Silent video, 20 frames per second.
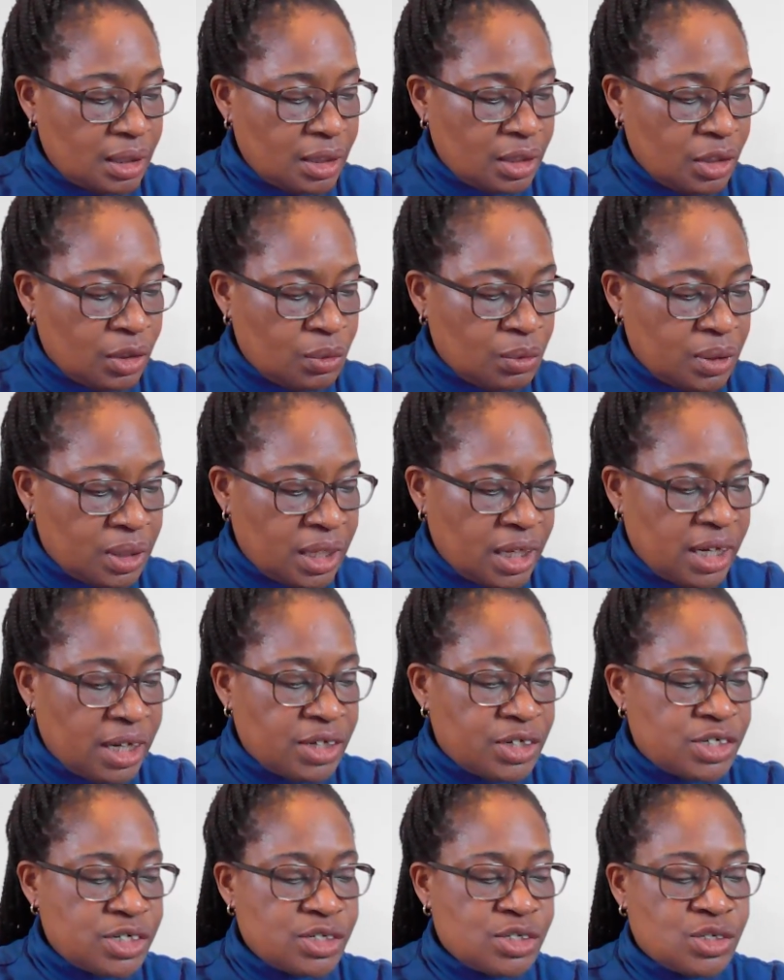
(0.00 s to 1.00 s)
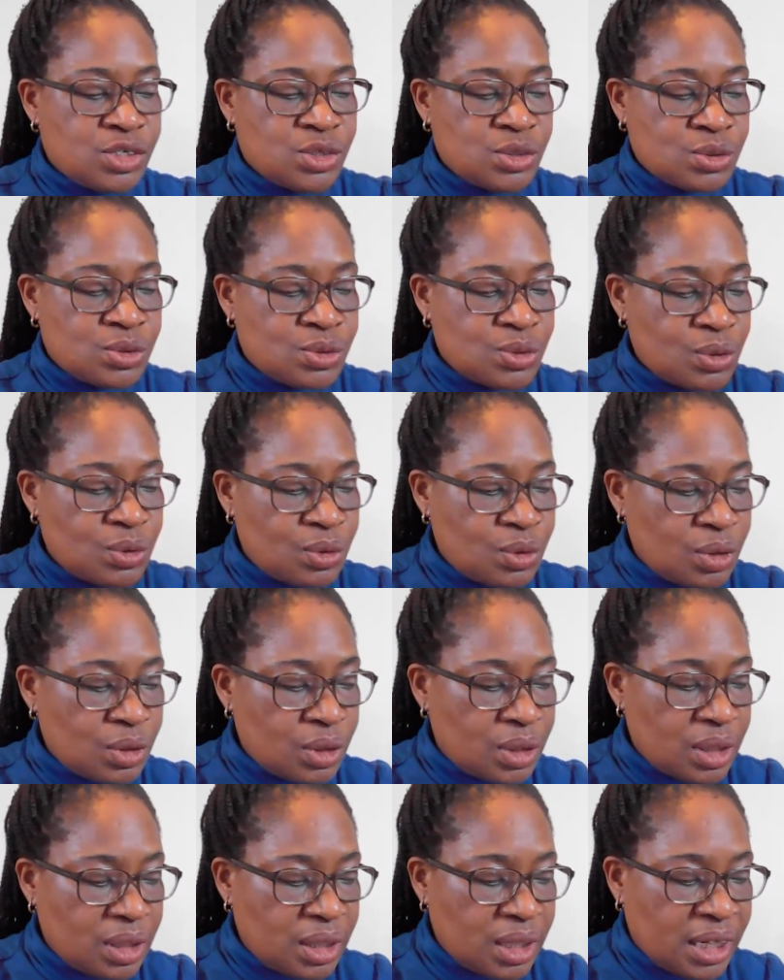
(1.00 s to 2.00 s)
you need to
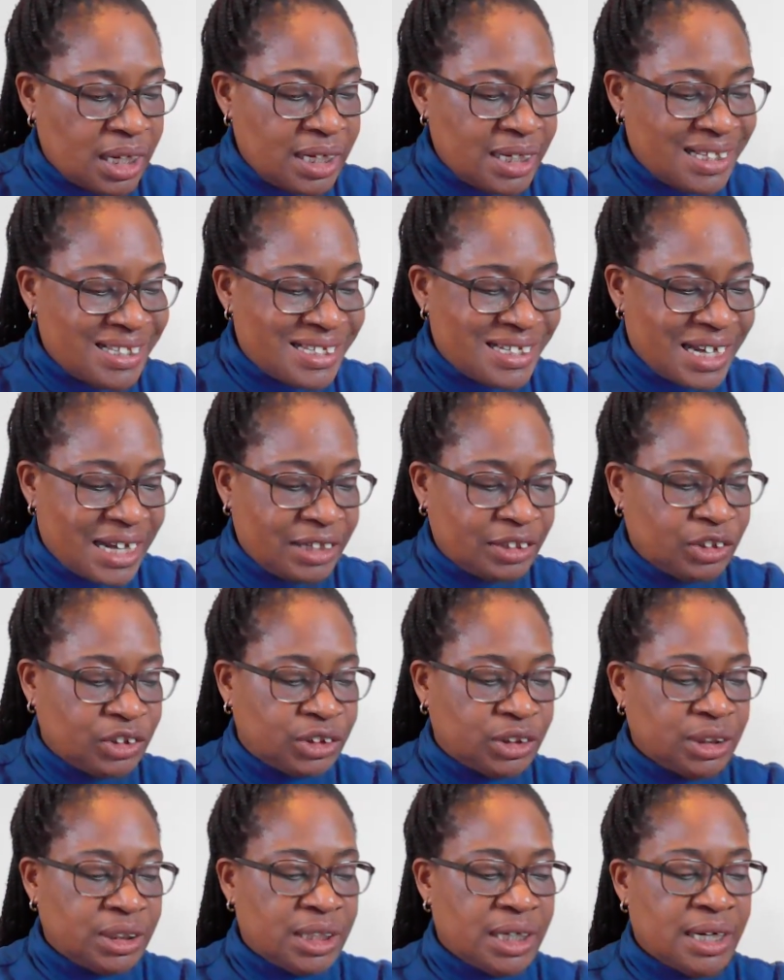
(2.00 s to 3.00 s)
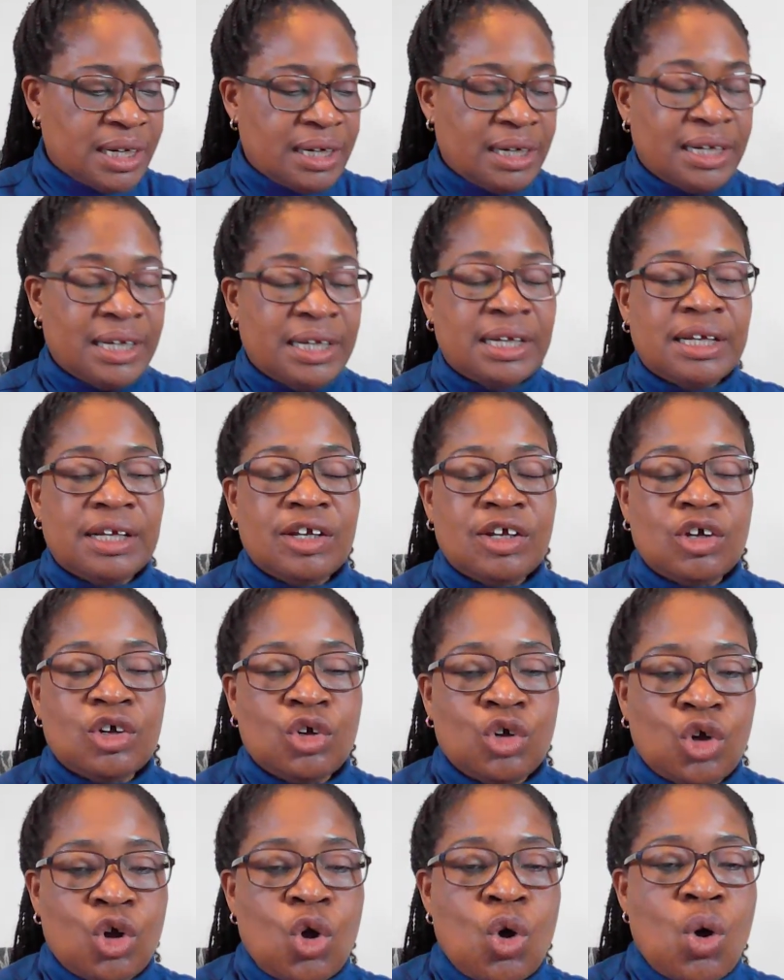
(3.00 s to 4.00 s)
intentionally
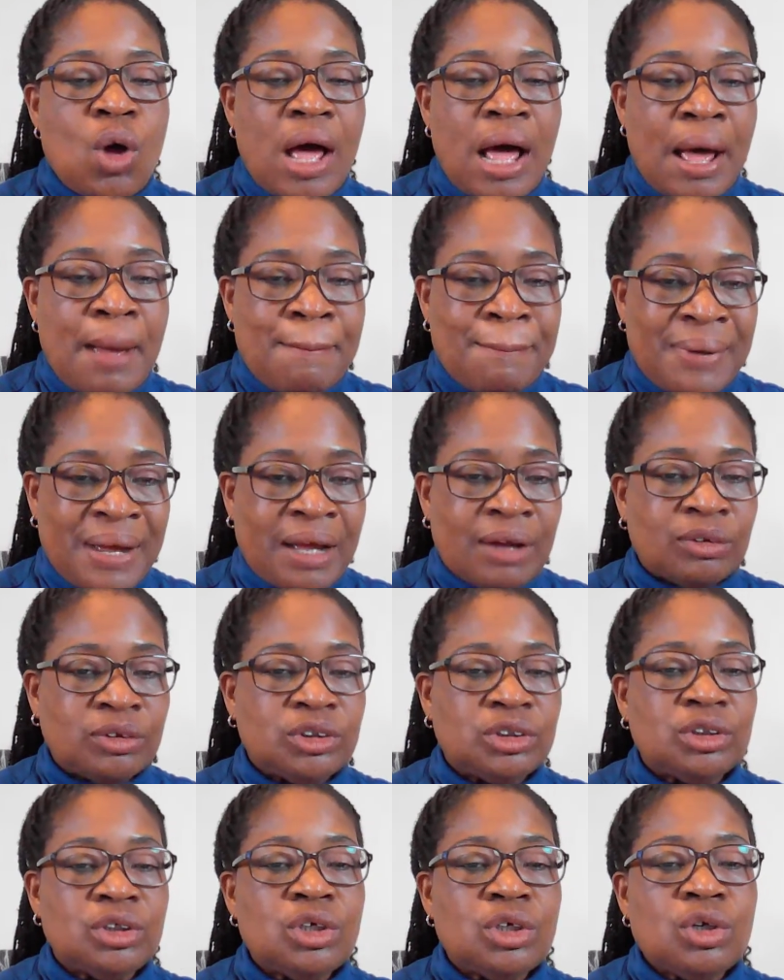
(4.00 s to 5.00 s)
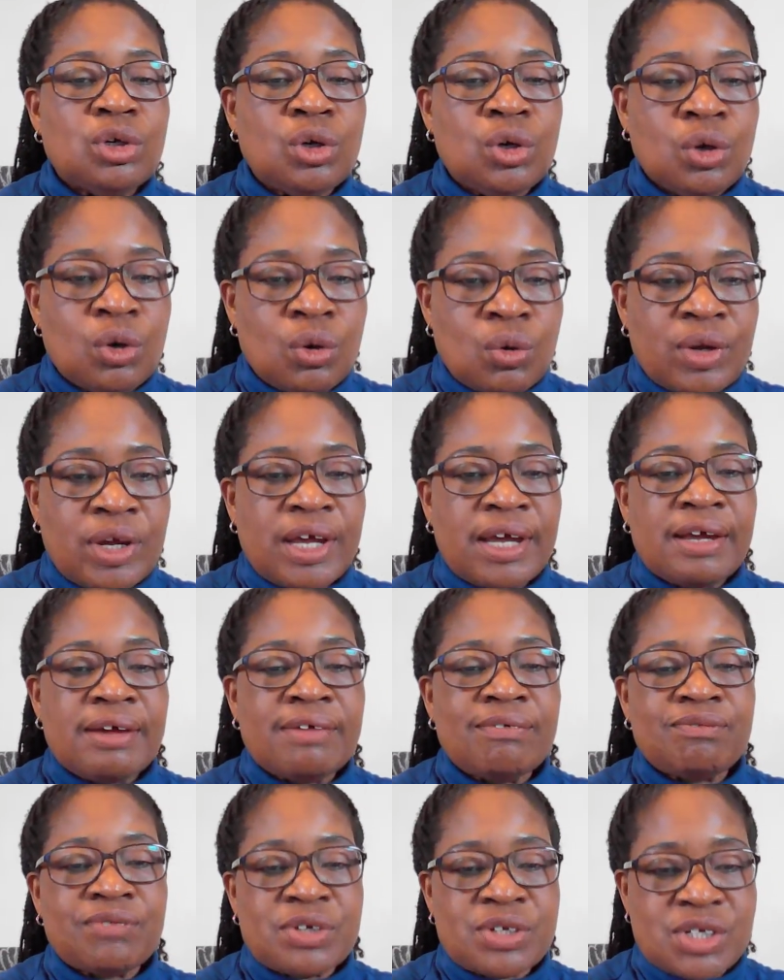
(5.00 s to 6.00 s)
go about
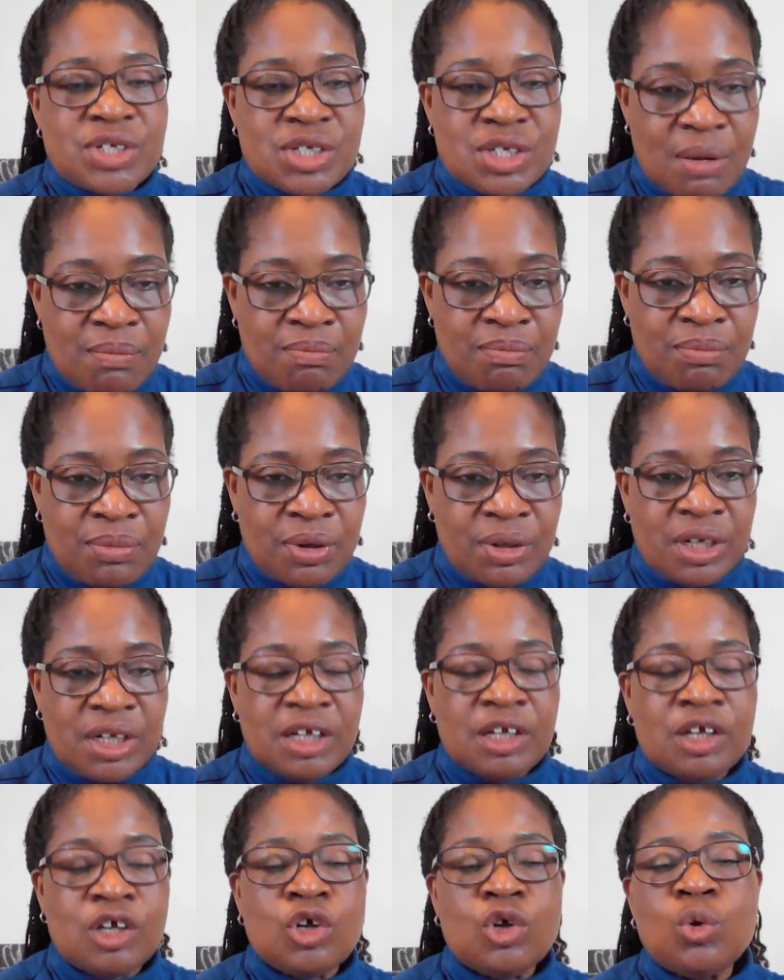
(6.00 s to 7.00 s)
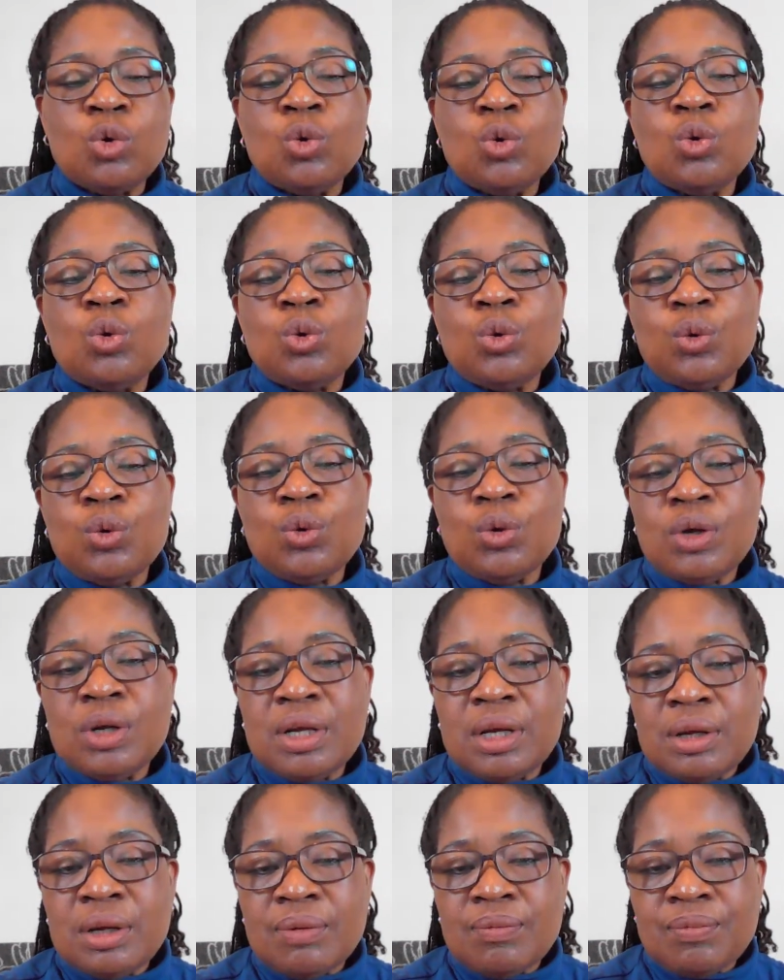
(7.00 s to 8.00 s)
looking for somebody
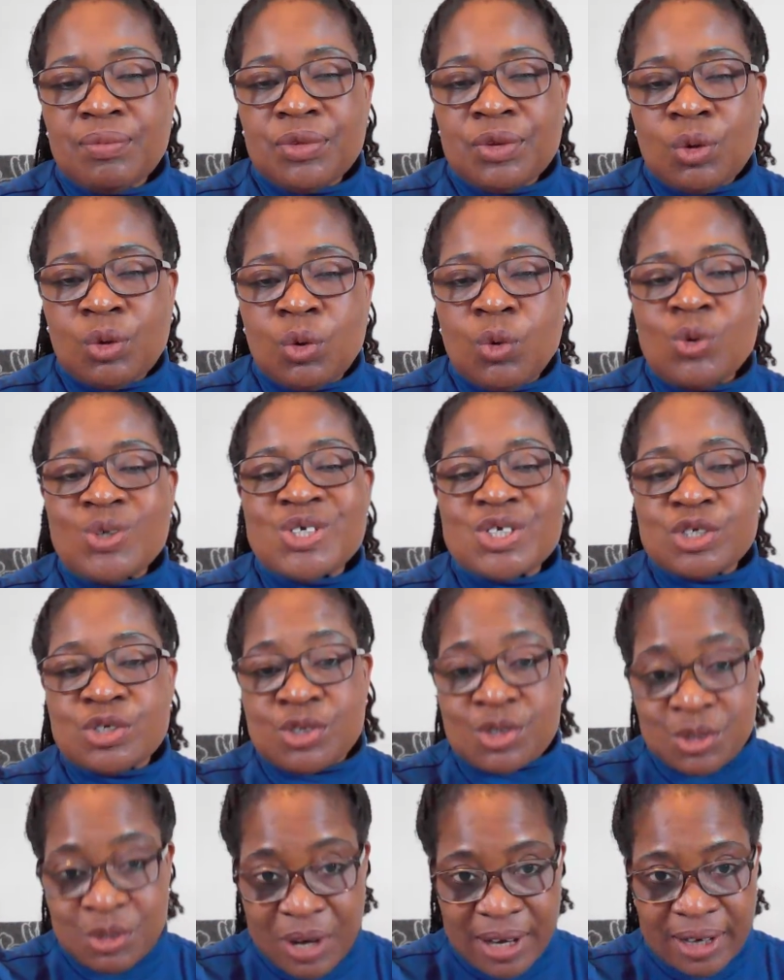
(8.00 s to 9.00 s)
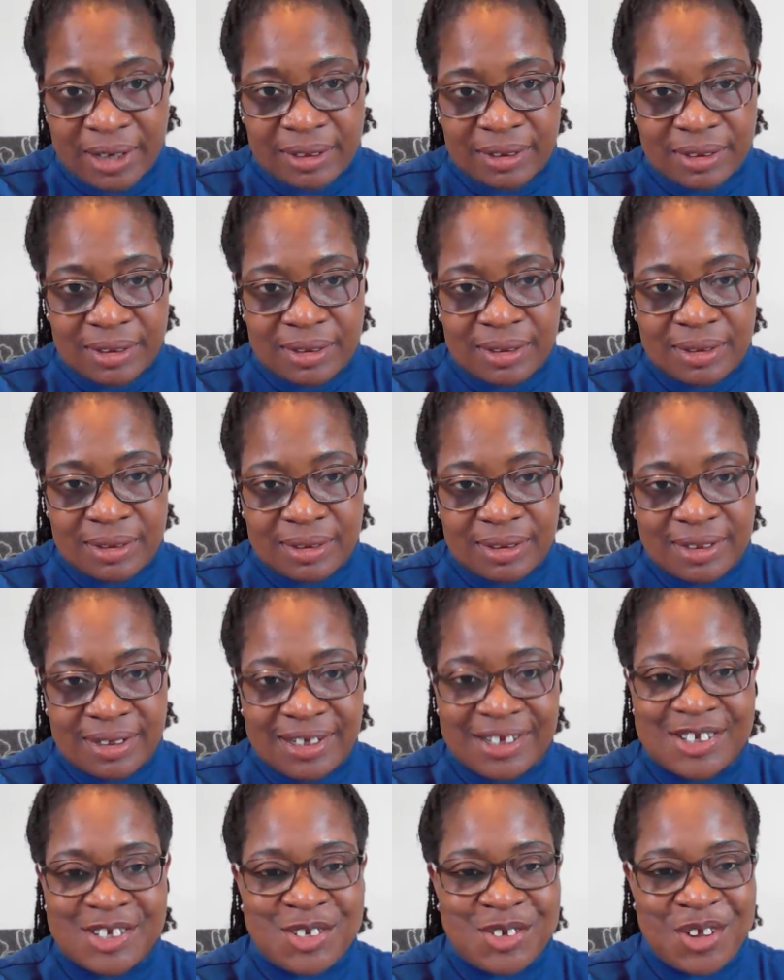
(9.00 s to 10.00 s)
whose strength
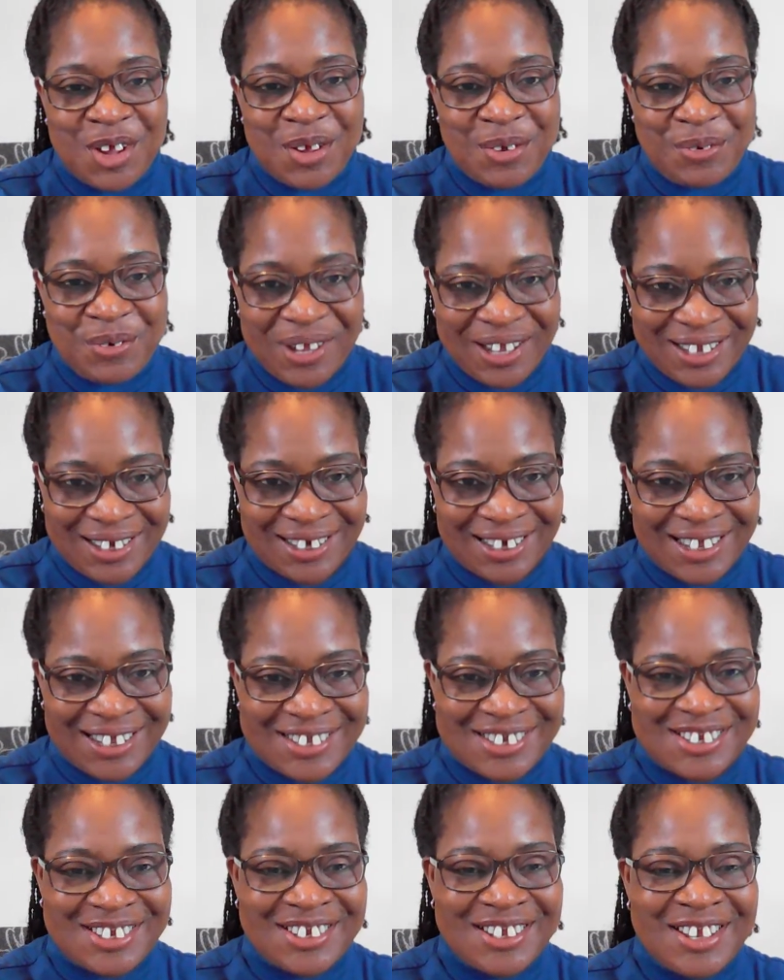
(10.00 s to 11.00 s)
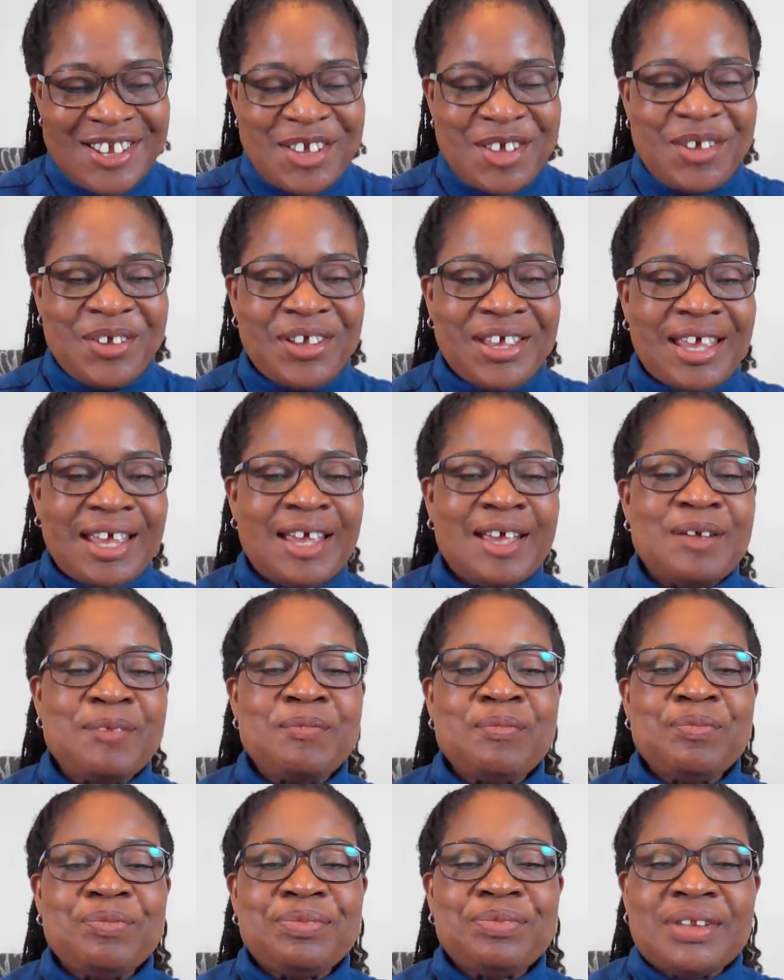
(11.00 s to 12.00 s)
is your weakness. Okay.
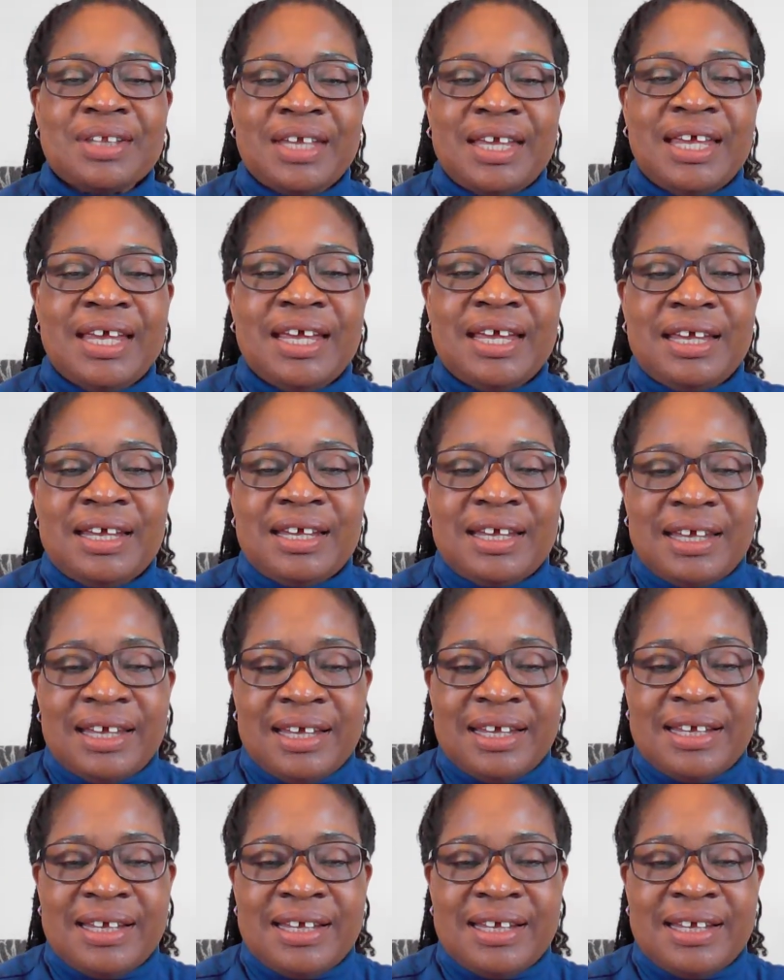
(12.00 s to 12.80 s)
He